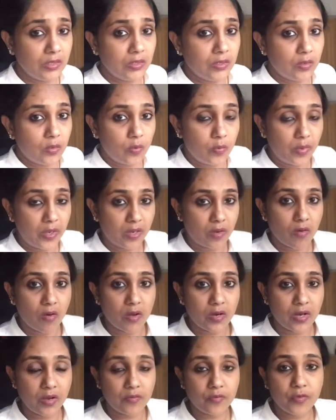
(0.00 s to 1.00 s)
Oh my
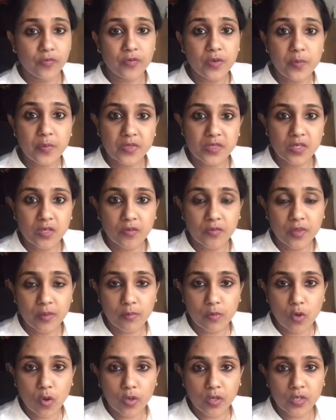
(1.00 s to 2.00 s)
god, and 50% of them
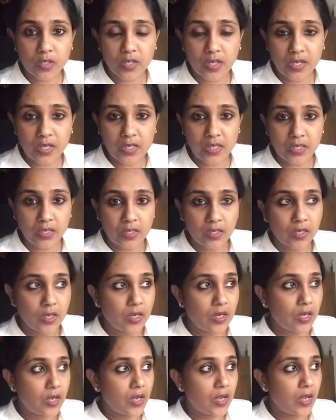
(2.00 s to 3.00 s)
log in daily,
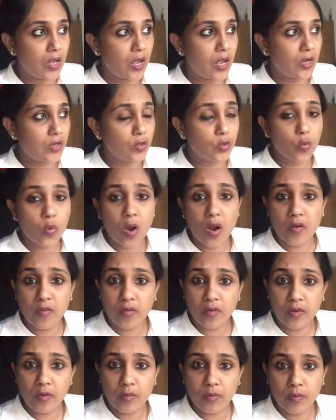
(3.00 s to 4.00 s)
and
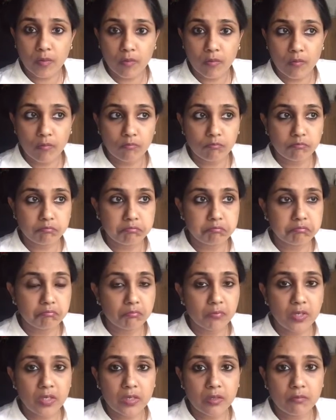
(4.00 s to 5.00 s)
200
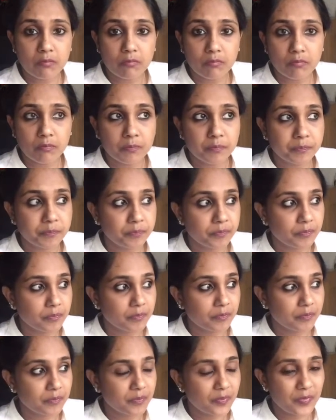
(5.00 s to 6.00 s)
million
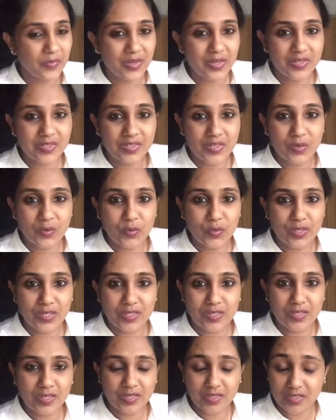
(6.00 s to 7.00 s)

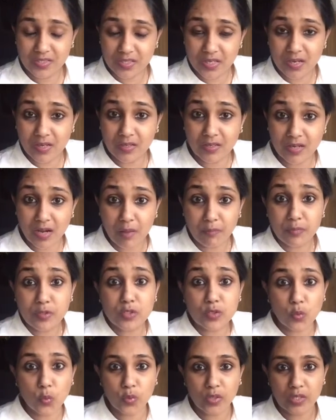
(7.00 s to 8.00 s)
Instagram
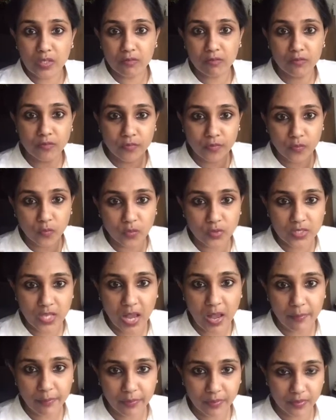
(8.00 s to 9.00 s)
story views
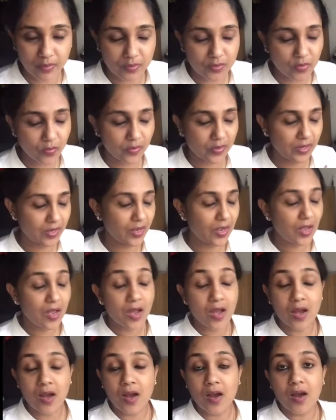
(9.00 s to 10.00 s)
happen
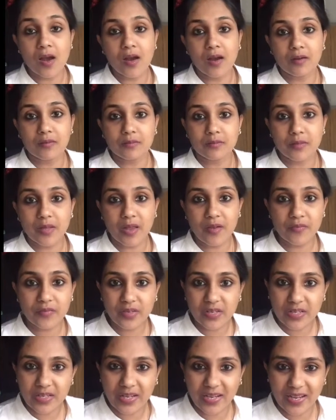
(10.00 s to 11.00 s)

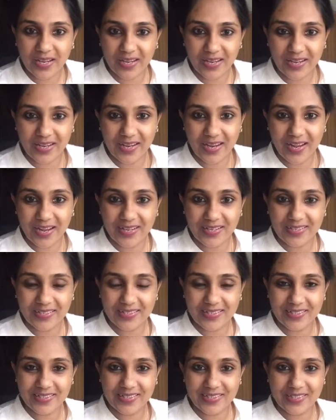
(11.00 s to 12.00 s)
every day,
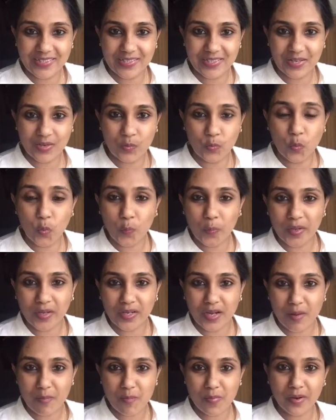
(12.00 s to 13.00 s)
and it's a whooping
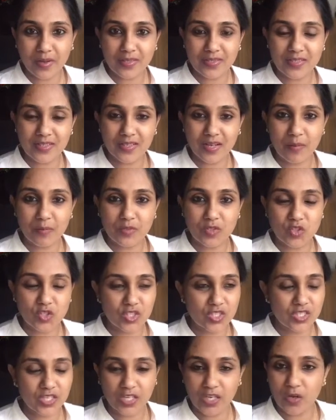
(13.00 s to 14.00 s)
number. Instagram is
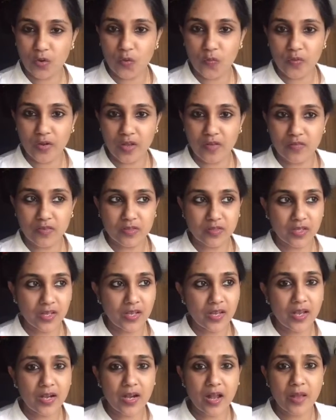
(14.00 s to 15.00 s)
just taking over everything,
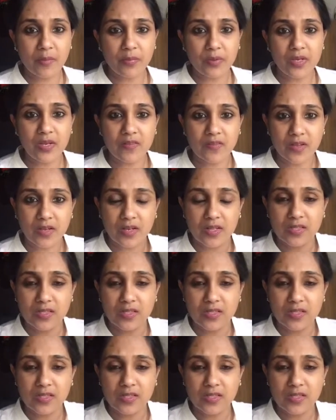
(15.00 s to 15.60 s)
and I believe that